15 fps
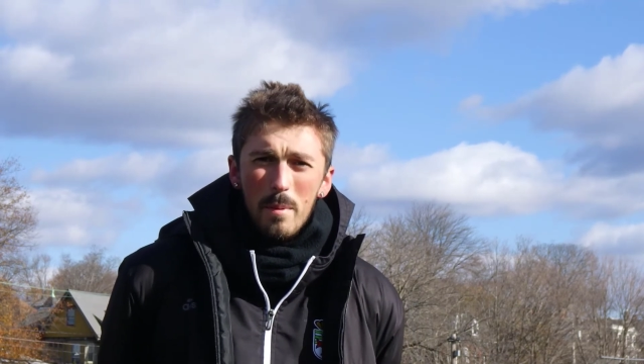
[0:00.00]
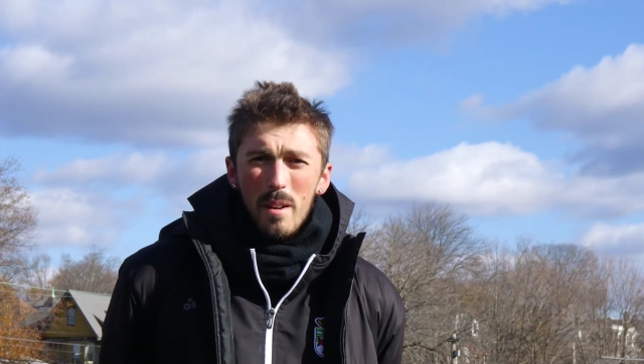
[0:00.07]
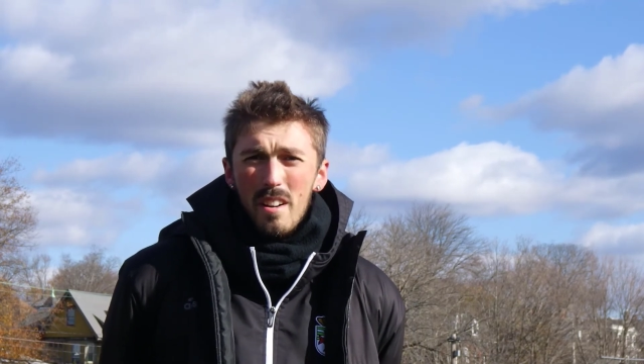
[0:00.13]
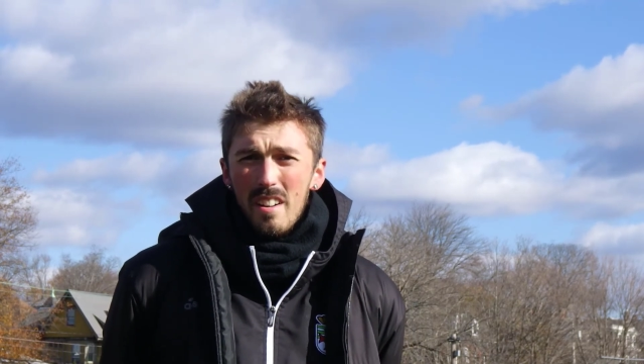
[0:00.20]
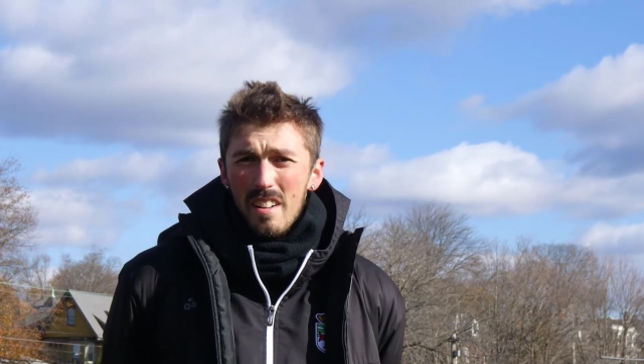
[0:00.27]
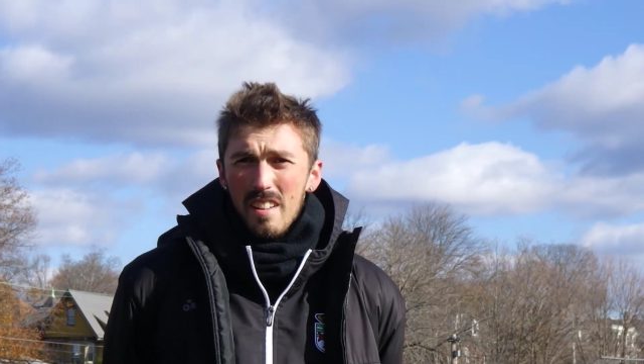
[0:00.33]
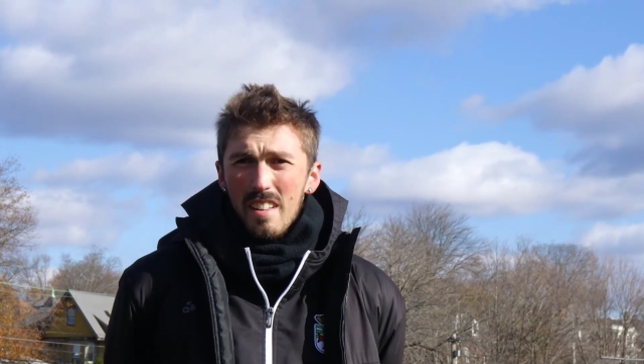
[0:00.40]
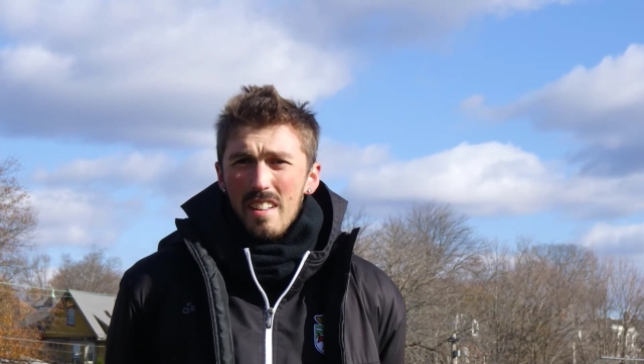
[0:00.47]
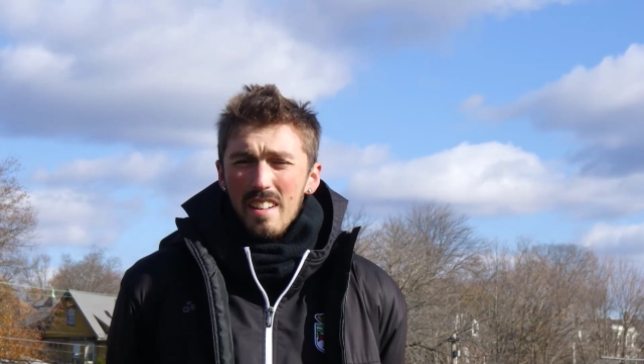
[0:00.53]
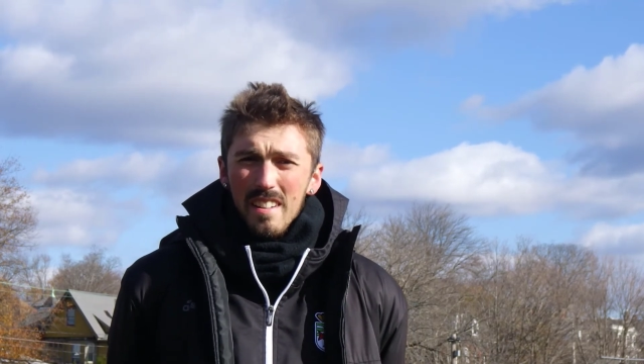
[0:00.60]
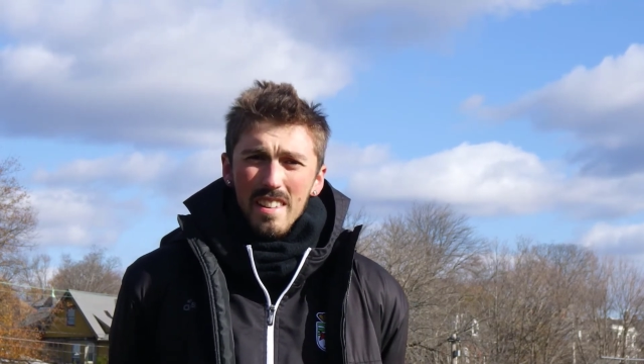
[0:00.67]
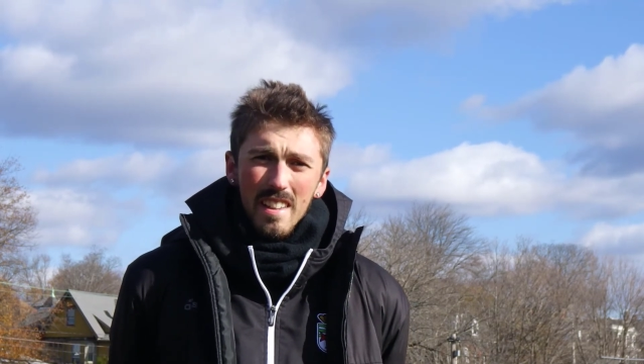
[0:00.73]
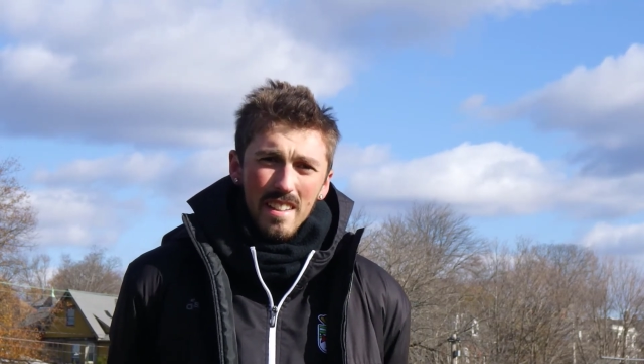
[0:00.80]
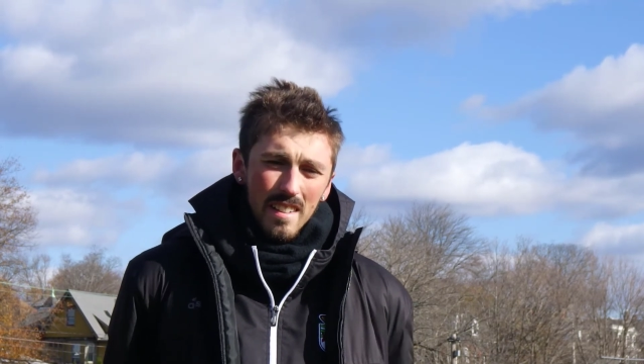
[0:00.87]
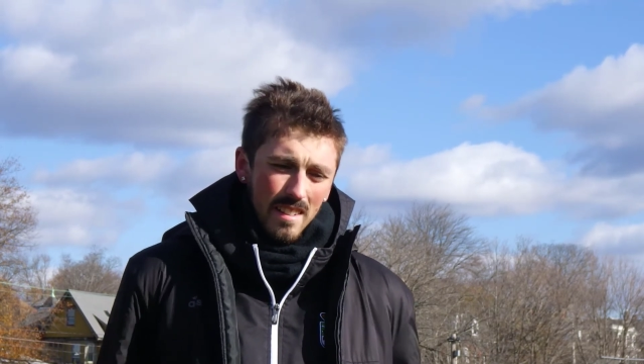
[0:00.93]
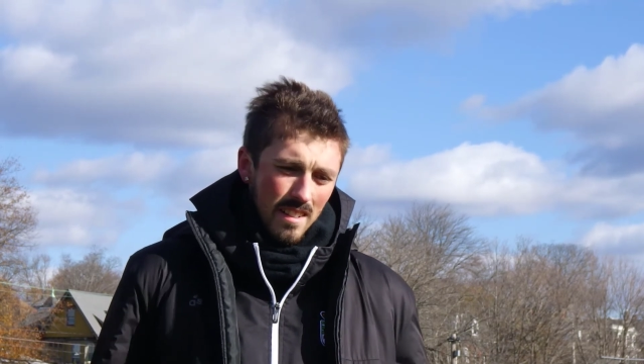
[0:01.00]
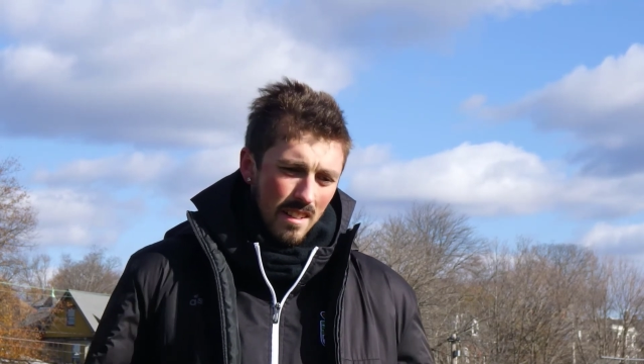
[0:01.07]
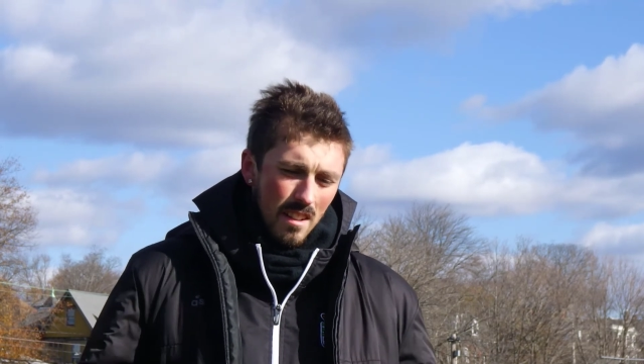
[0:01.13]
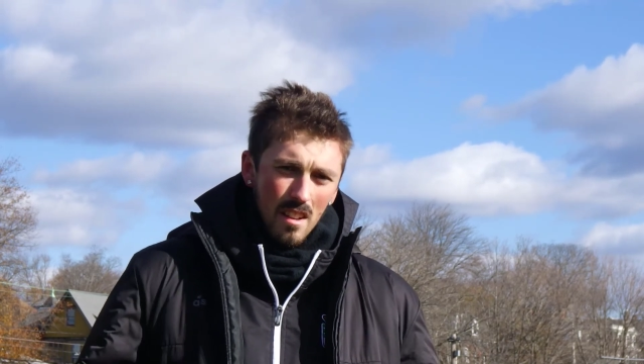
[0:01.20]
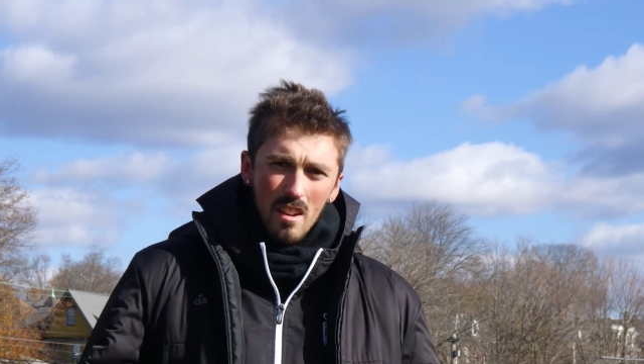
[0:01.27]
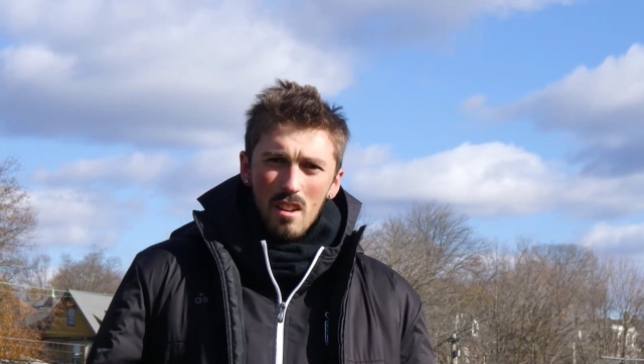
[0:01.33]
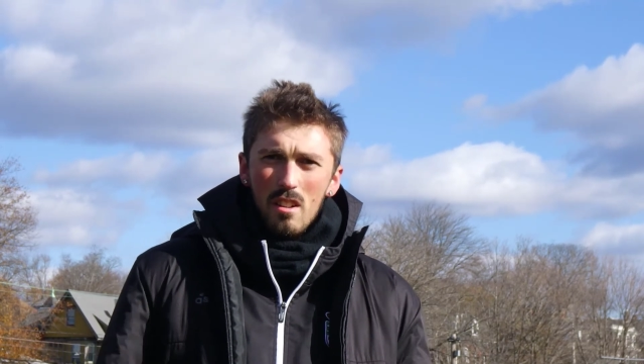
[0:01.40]
But again,
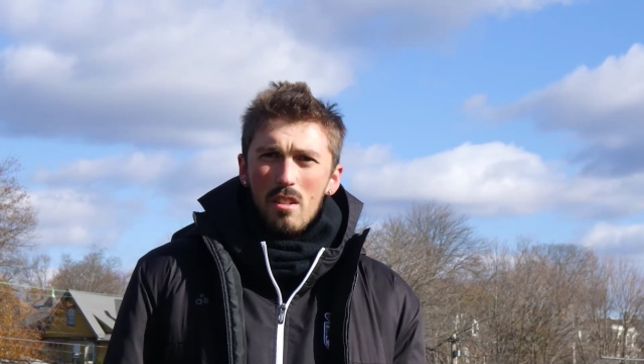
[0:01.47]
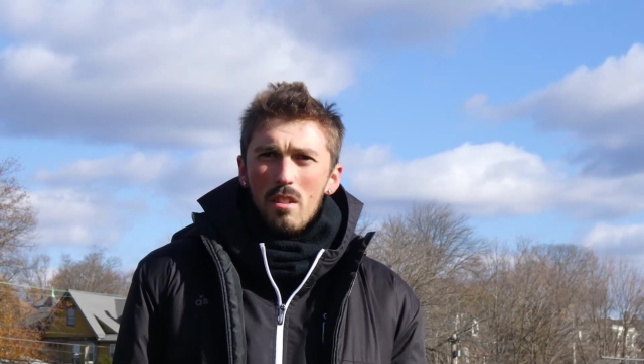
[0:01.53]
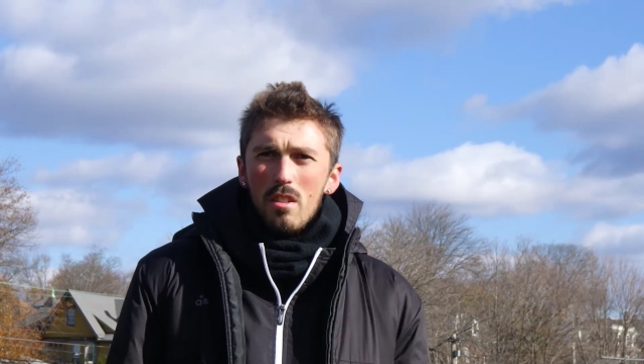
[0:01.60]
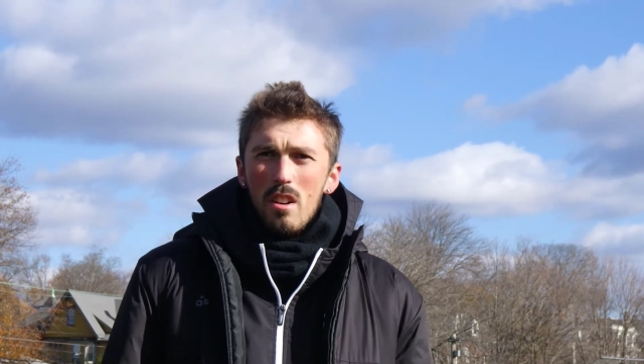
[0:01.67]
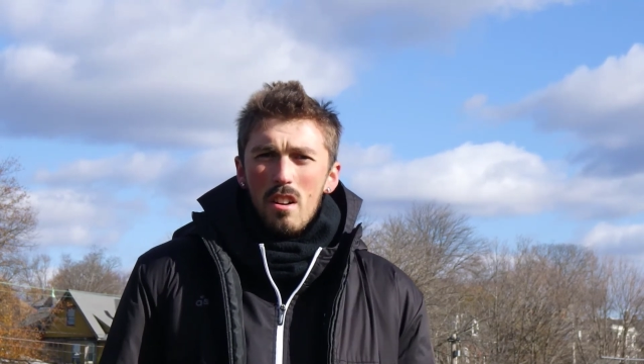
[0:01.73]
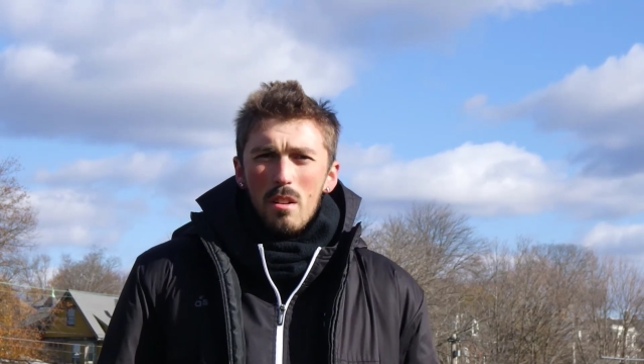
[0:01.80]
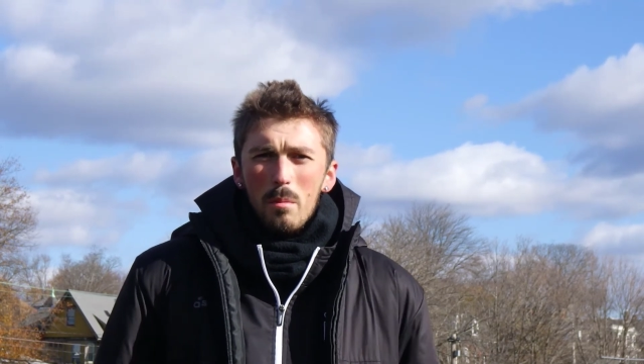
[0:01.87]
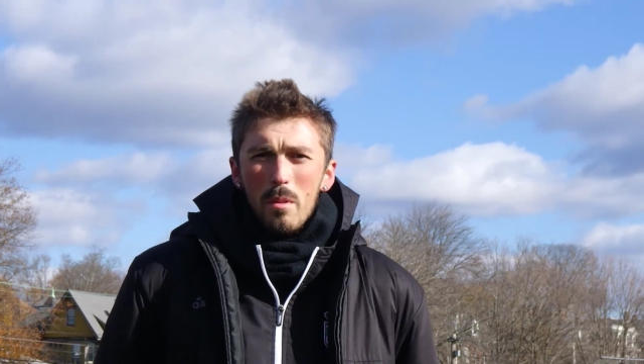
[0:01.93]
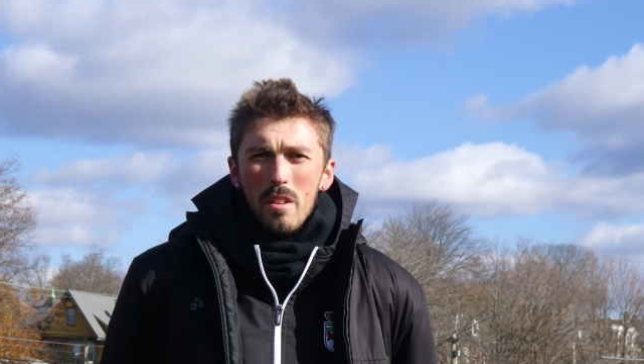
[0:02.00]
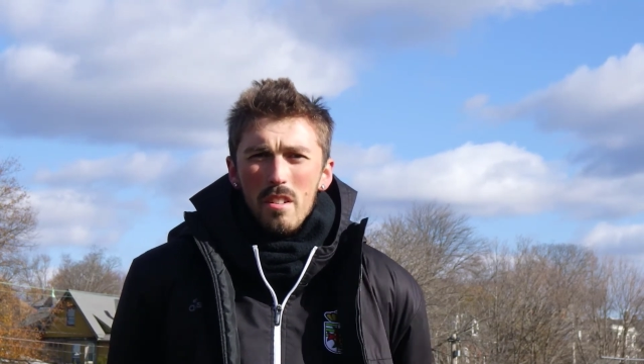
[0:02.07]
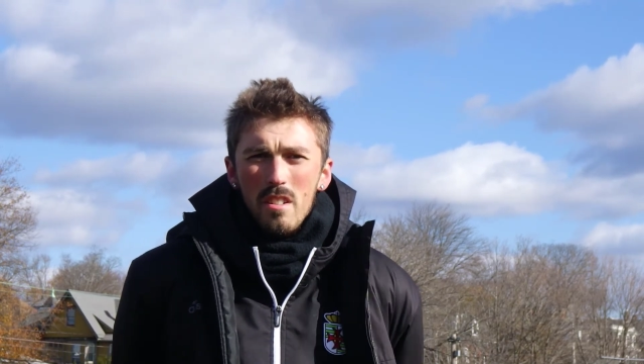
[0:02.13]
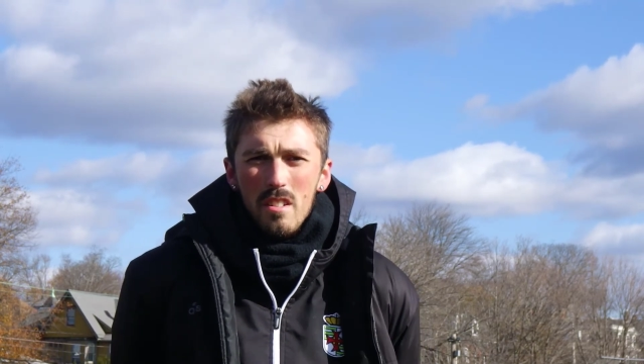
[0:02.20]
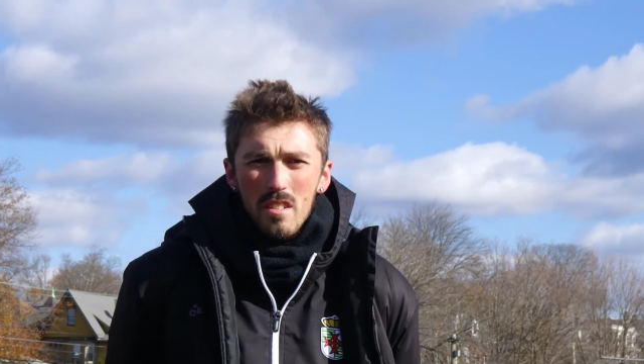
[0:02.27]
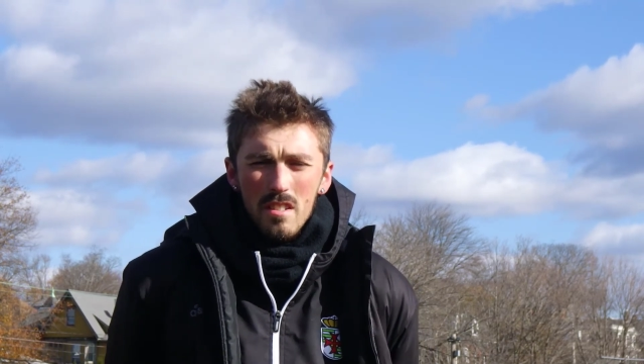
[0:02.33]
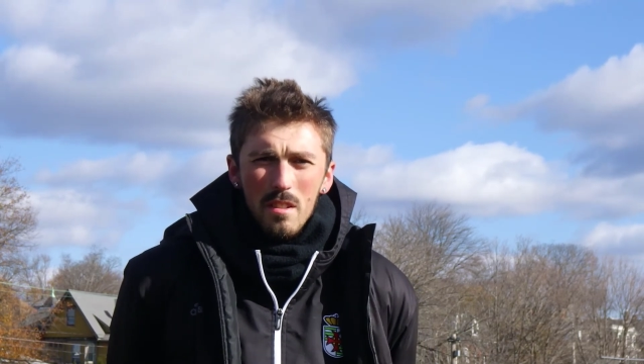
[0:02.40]
good hard worker,